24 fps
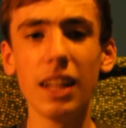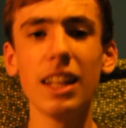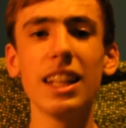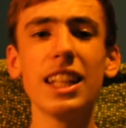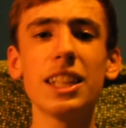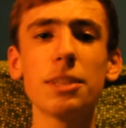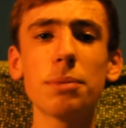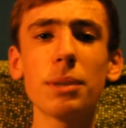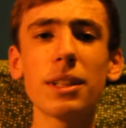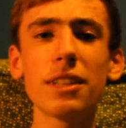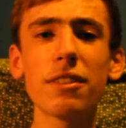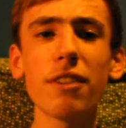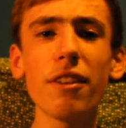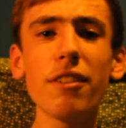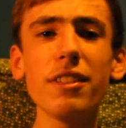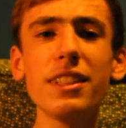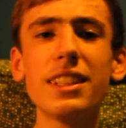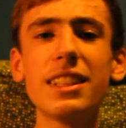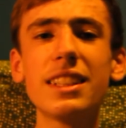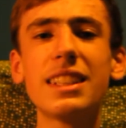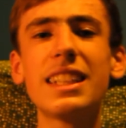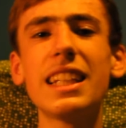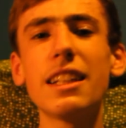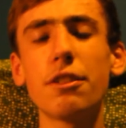This made a
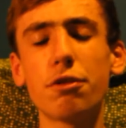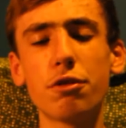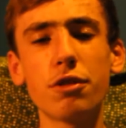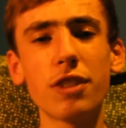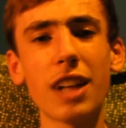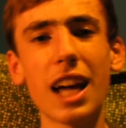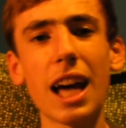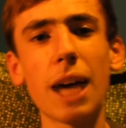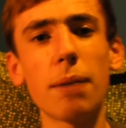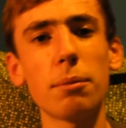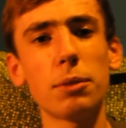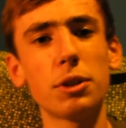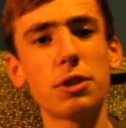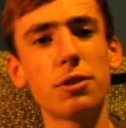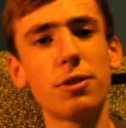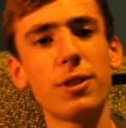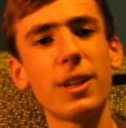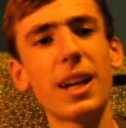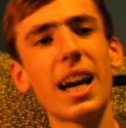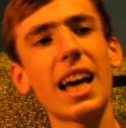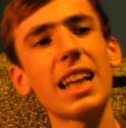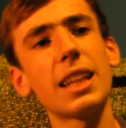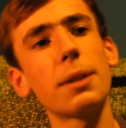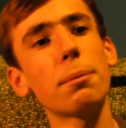very different
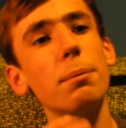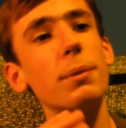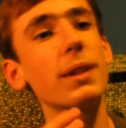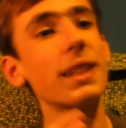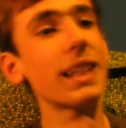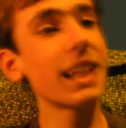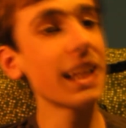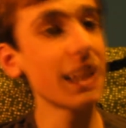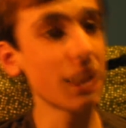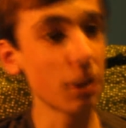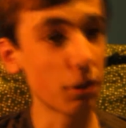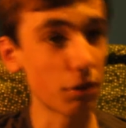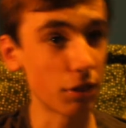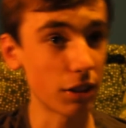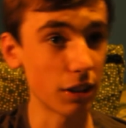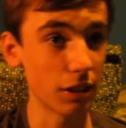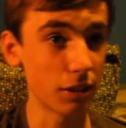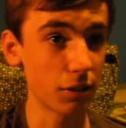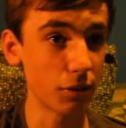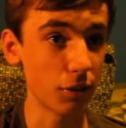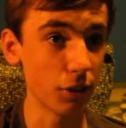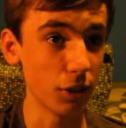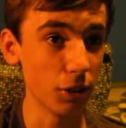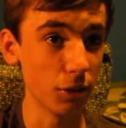atmosphere at the beginning of
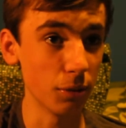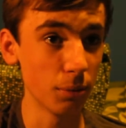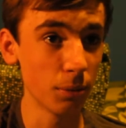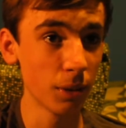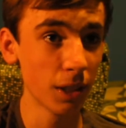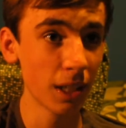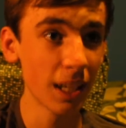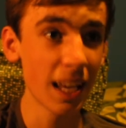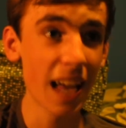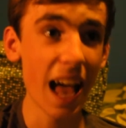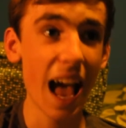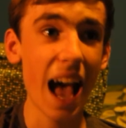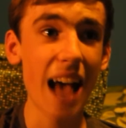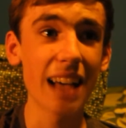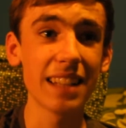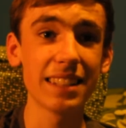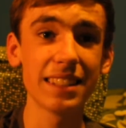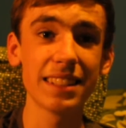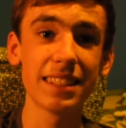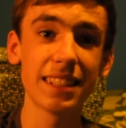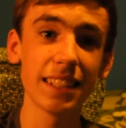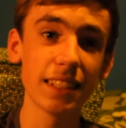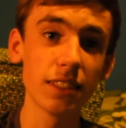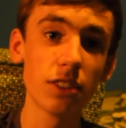this film as
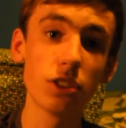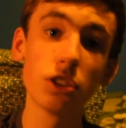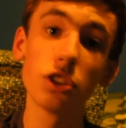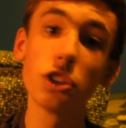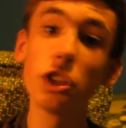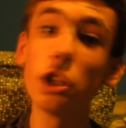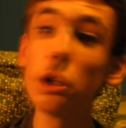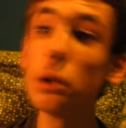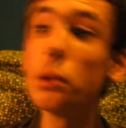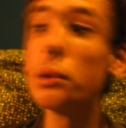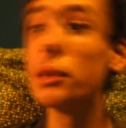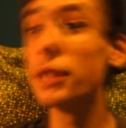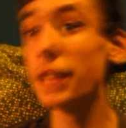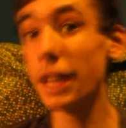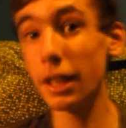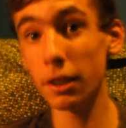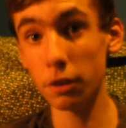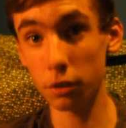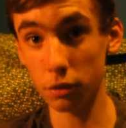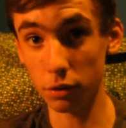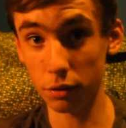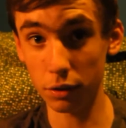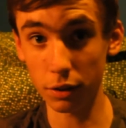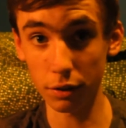it did to the
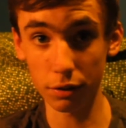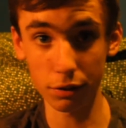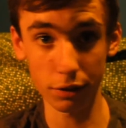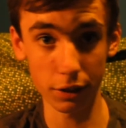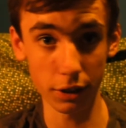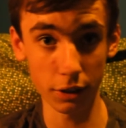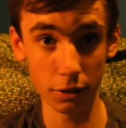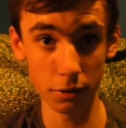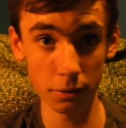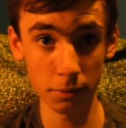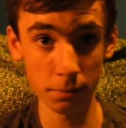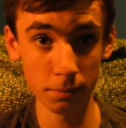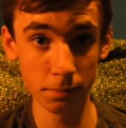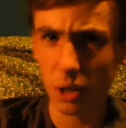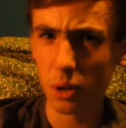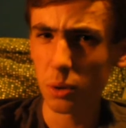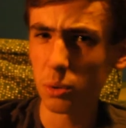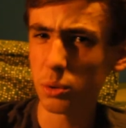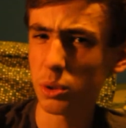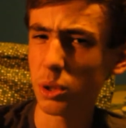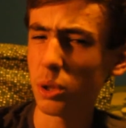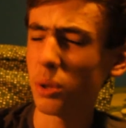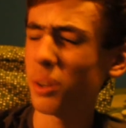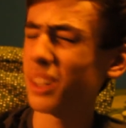end of the film.
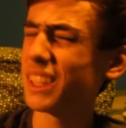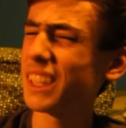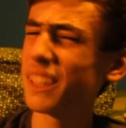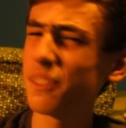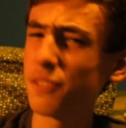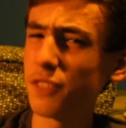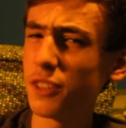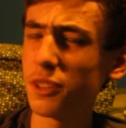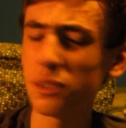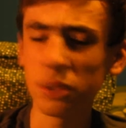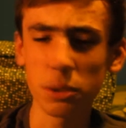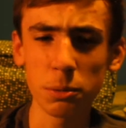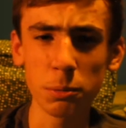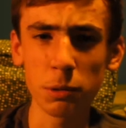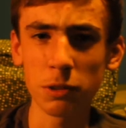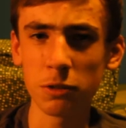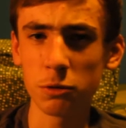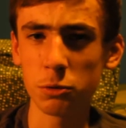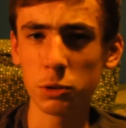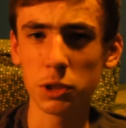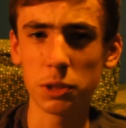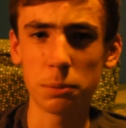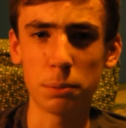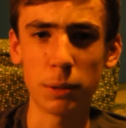Although I did feel the
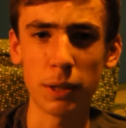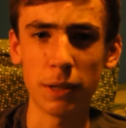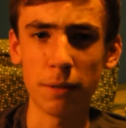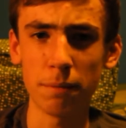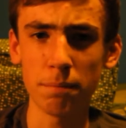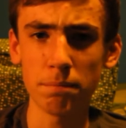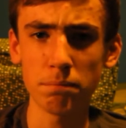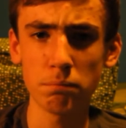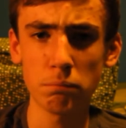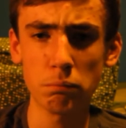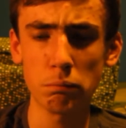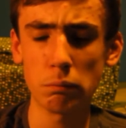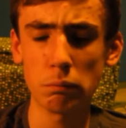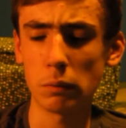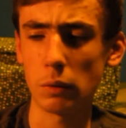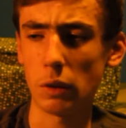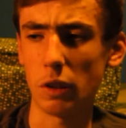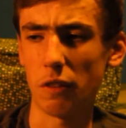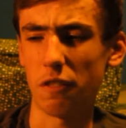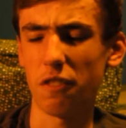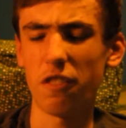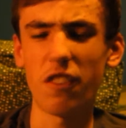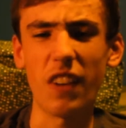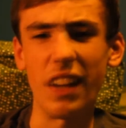movie was a bit
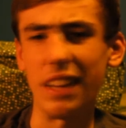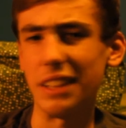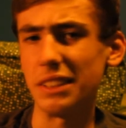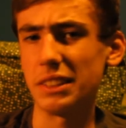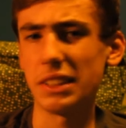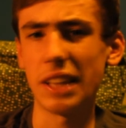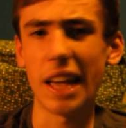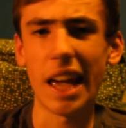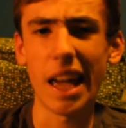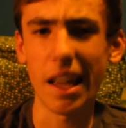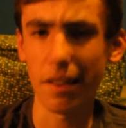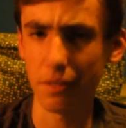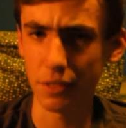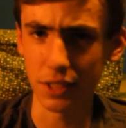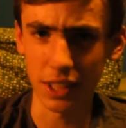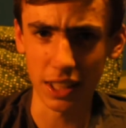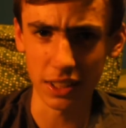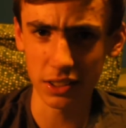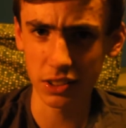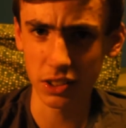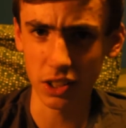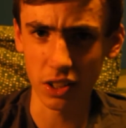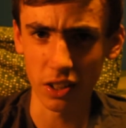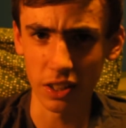effects heavy
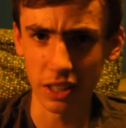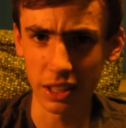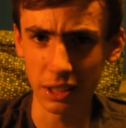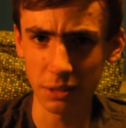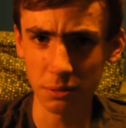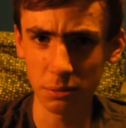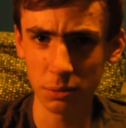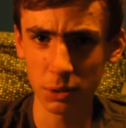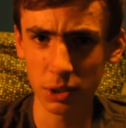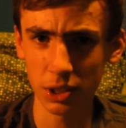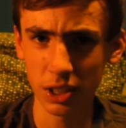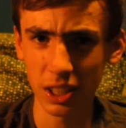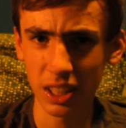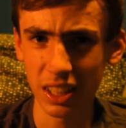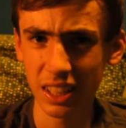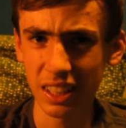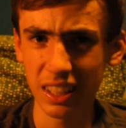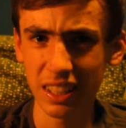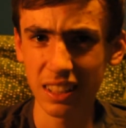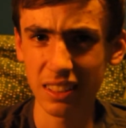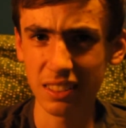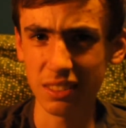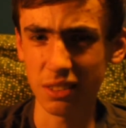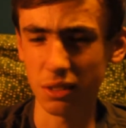at times.
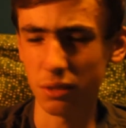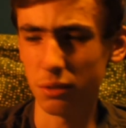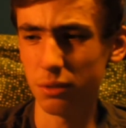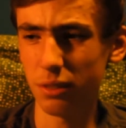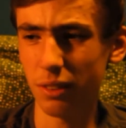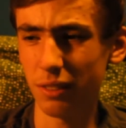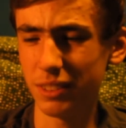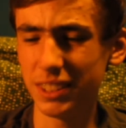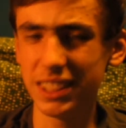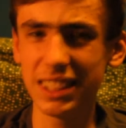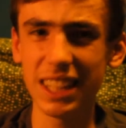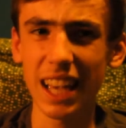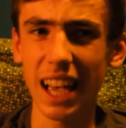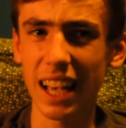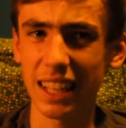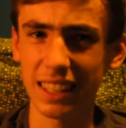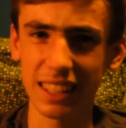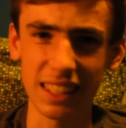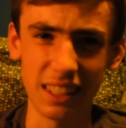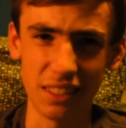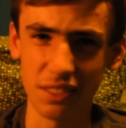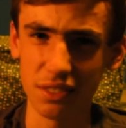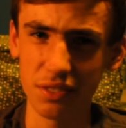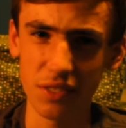Very
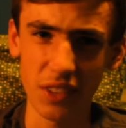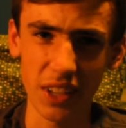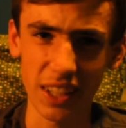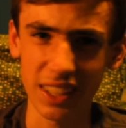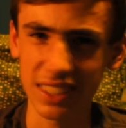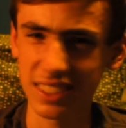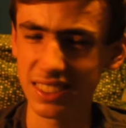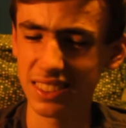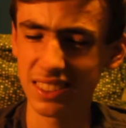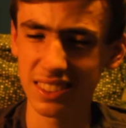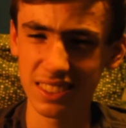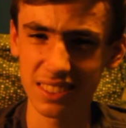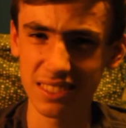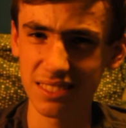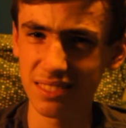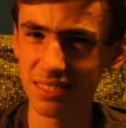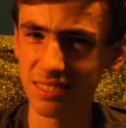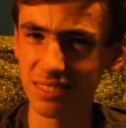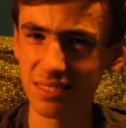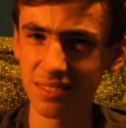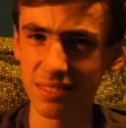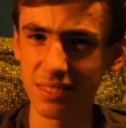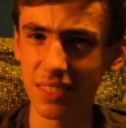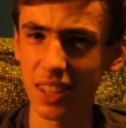tacky effects
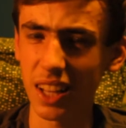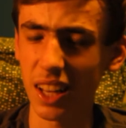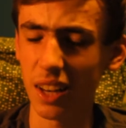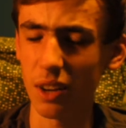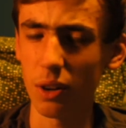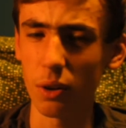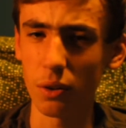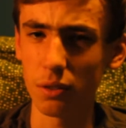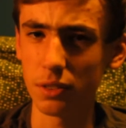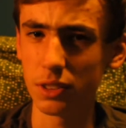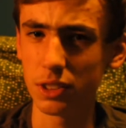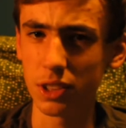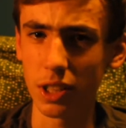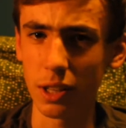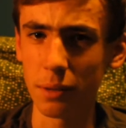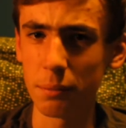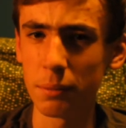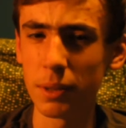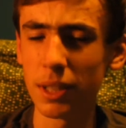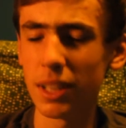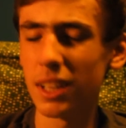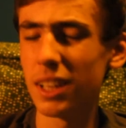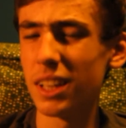a lot of the time.